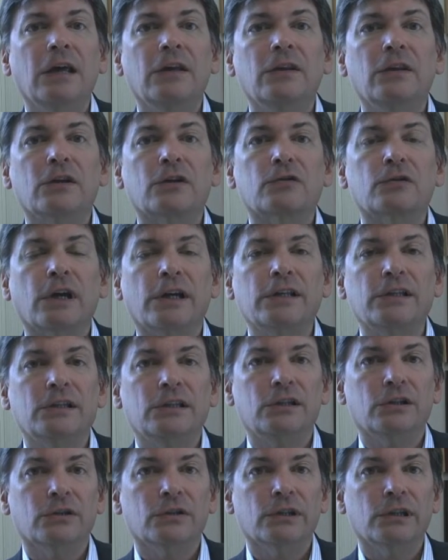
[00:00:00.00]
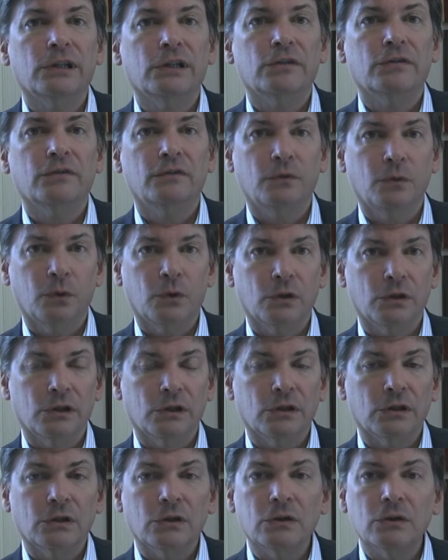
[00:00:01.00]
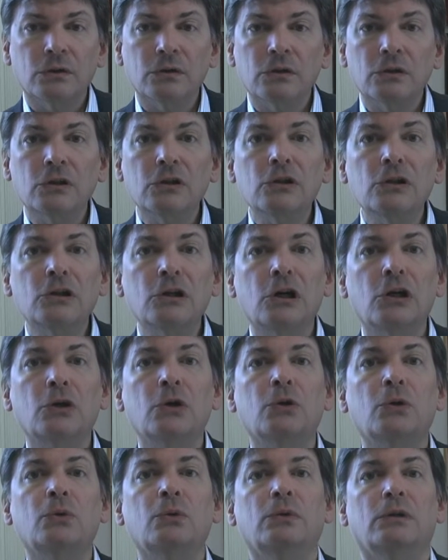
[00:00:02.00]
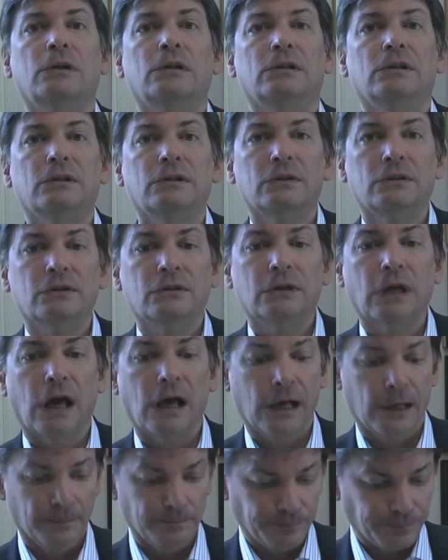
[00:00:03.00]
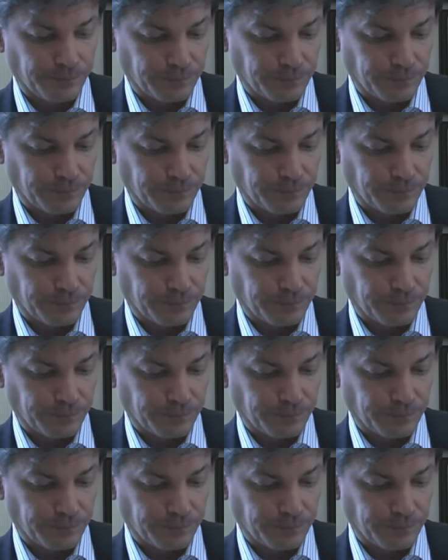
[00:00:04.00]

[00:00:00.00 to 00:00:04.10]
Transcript: the criteria for low um,